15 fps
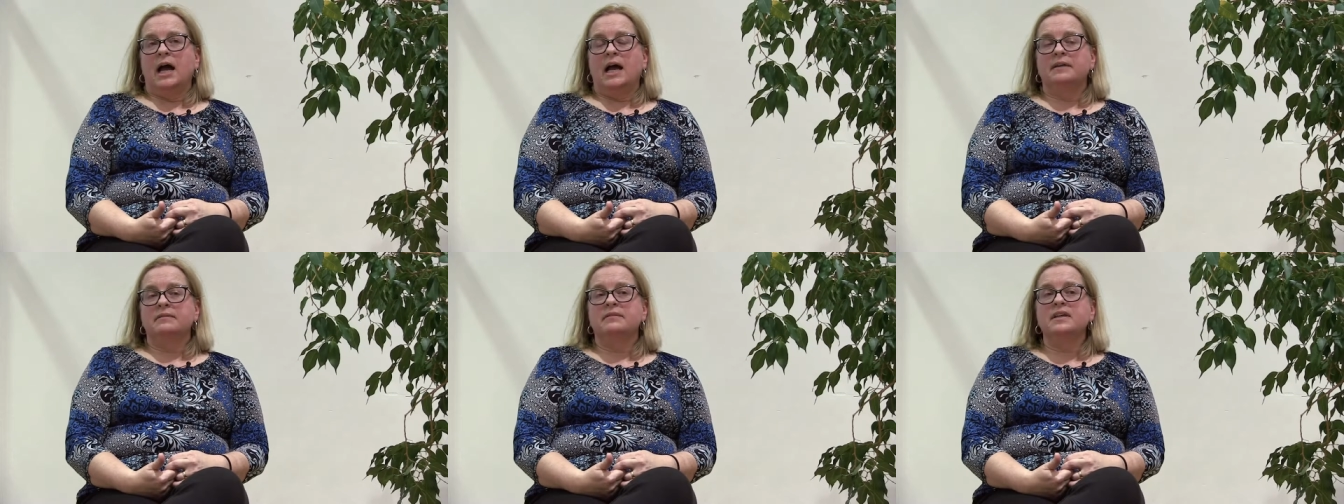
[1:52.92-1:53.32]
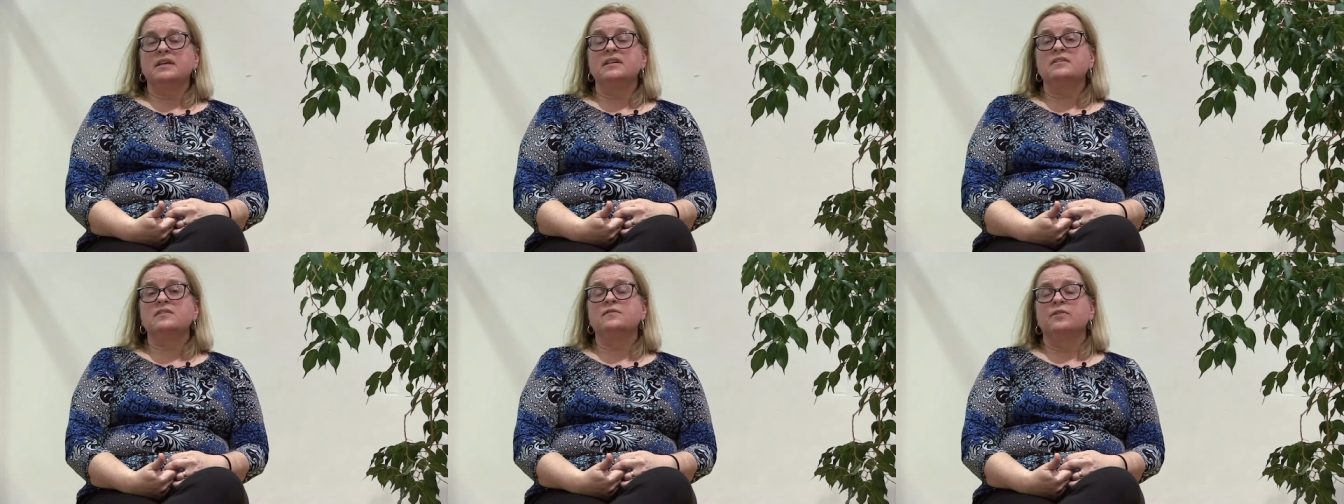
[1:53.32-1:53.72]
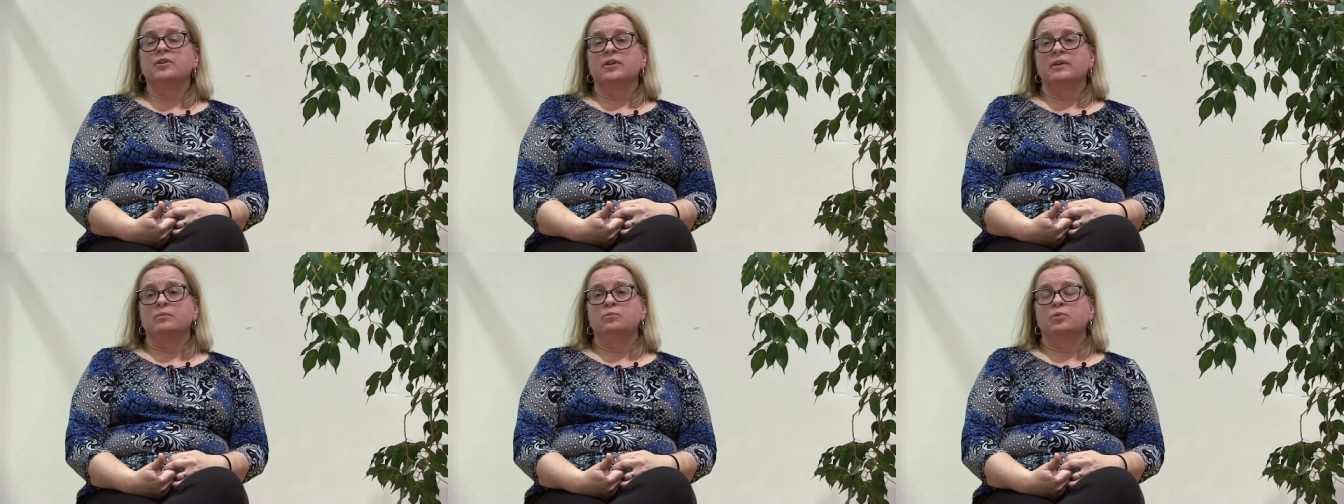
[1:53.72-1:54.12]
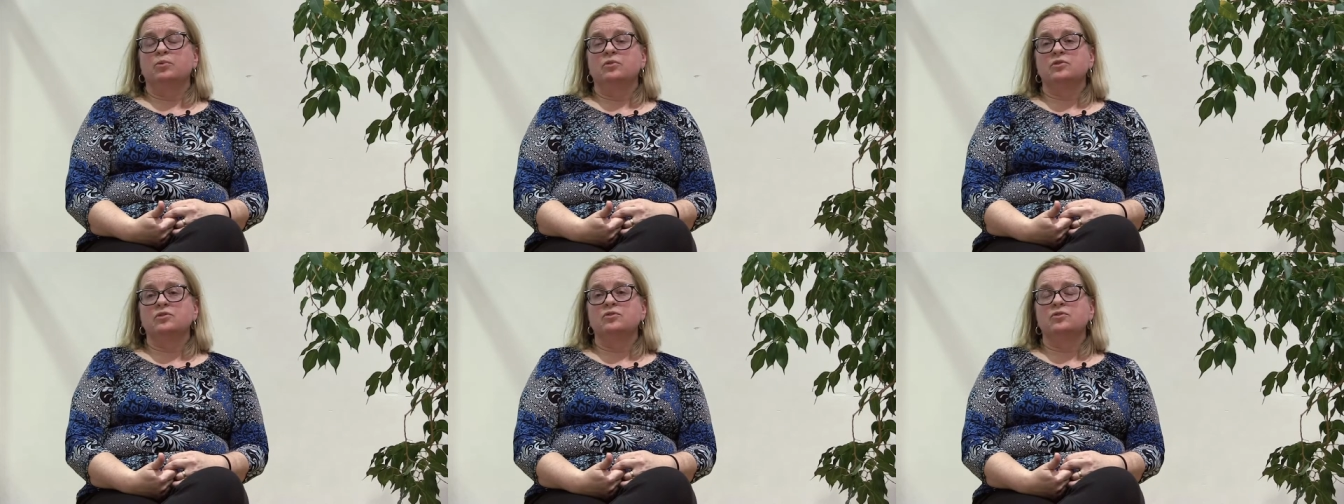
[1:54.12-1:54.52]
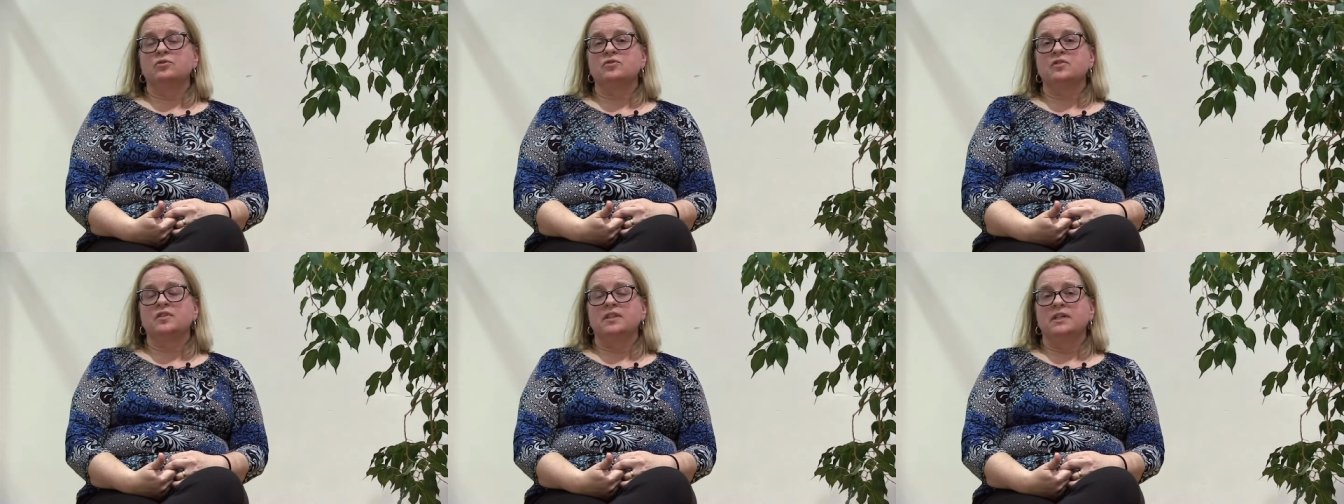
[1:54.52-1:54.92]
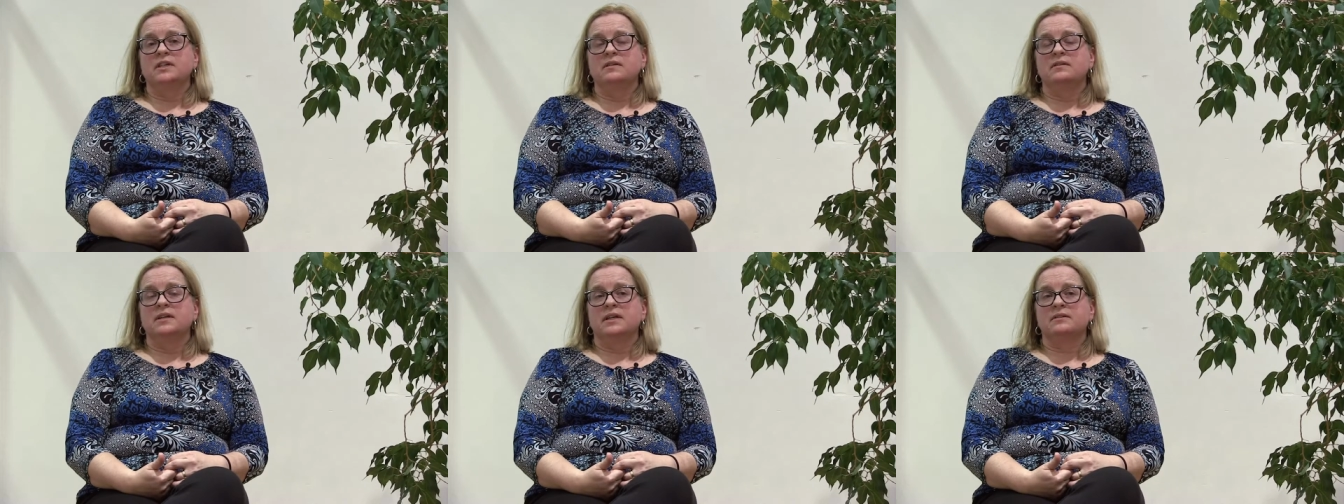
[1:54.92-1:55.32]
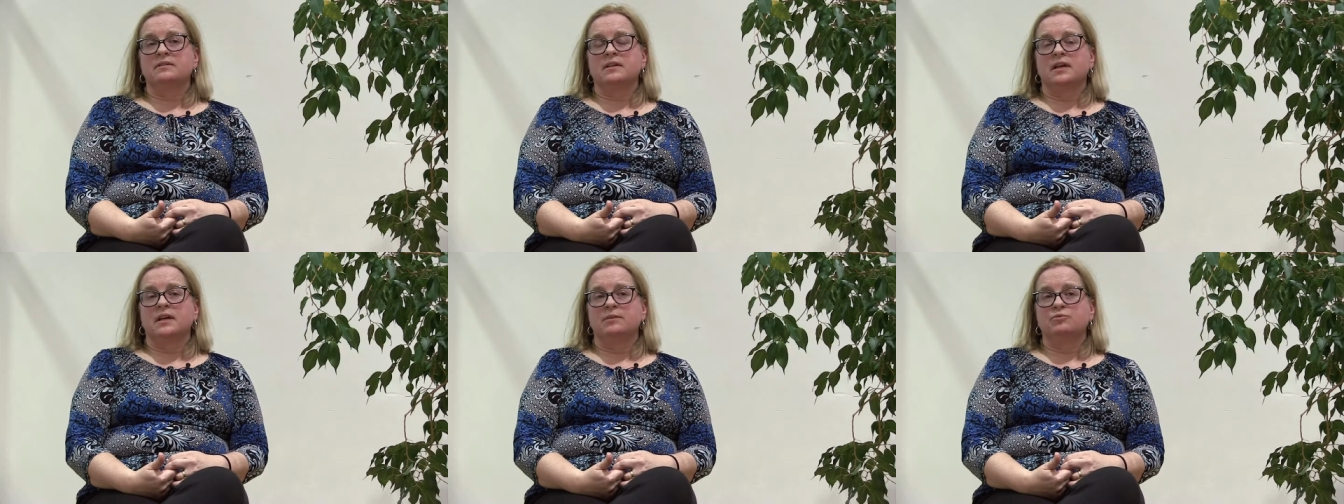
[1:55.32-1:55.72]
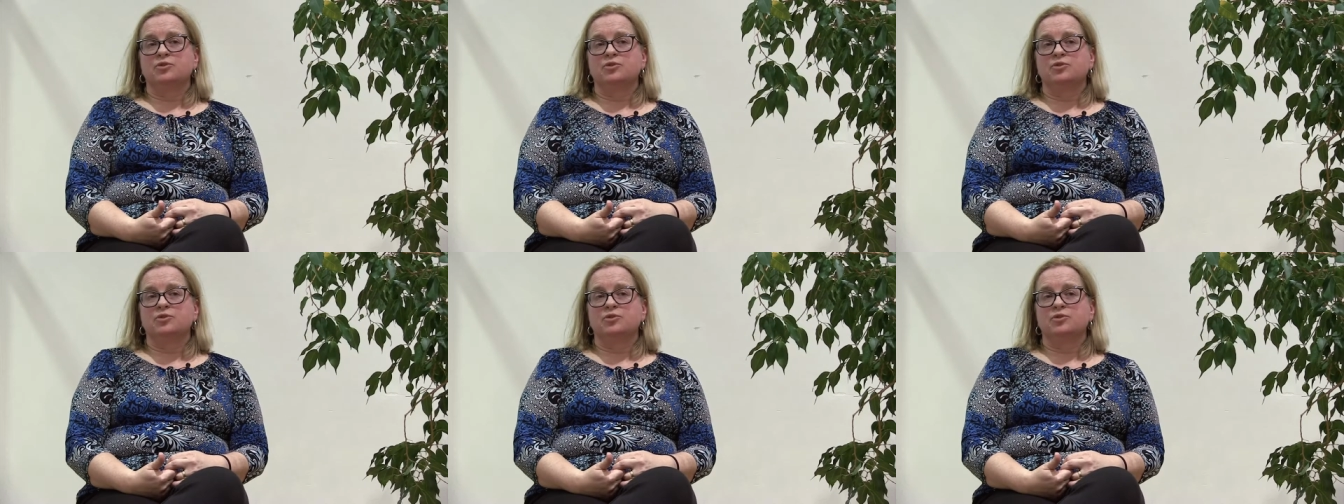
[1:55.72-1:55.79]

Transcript: I think it's very important to see that uh,